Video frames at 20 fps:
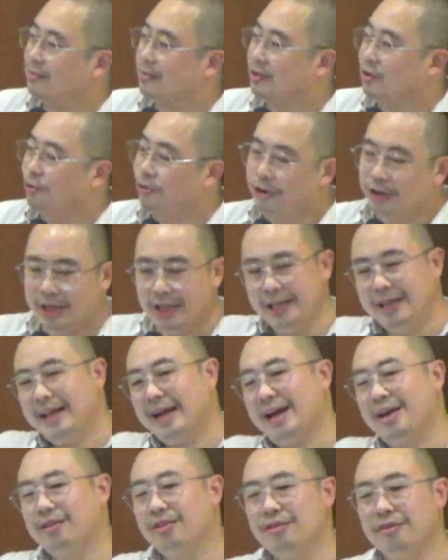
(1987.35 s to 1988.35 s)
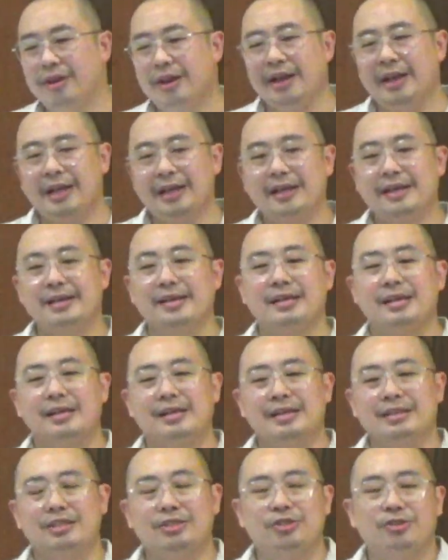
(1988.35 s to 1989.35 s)
we're really gathering
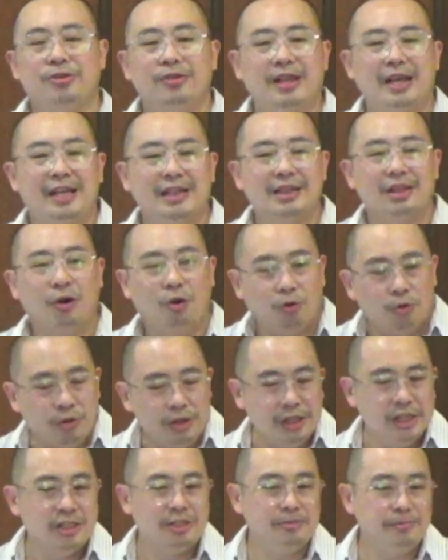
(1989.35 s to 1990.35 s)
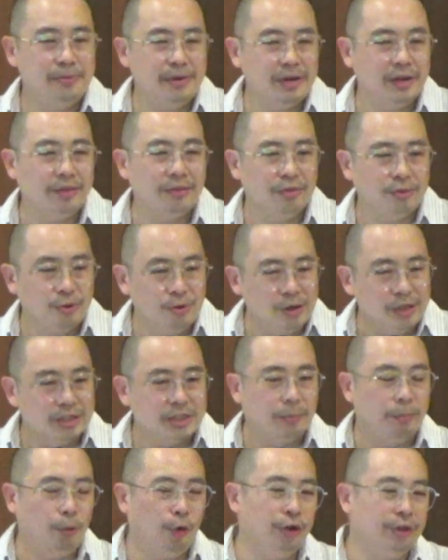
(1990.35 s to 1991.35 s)
so that the Holy Spirit, through his
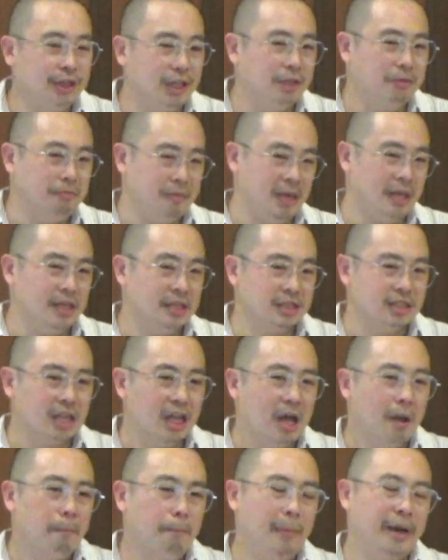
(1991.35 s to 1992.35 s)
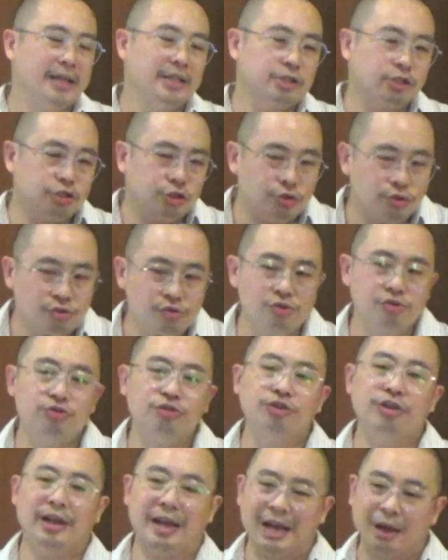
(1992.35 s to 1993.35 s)
appointed means, might
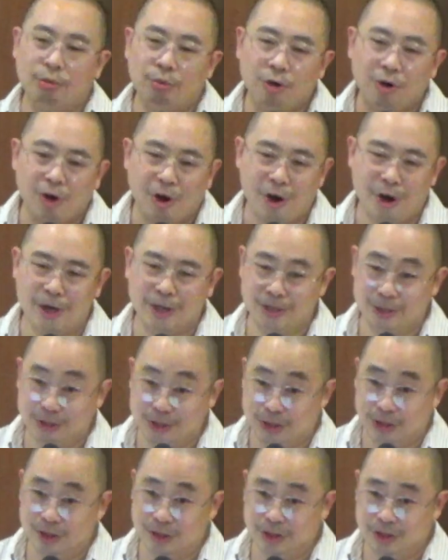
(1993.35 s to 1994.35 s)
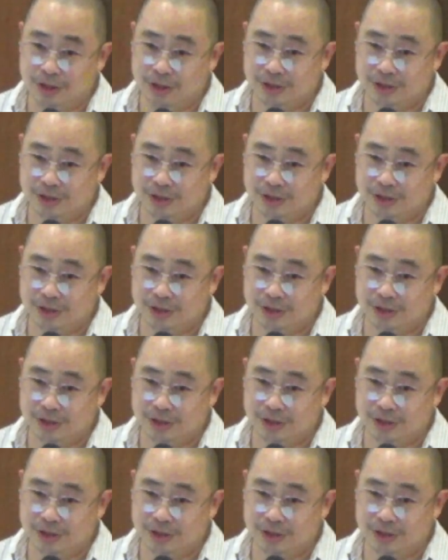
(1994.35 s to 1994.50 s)
tune our hearts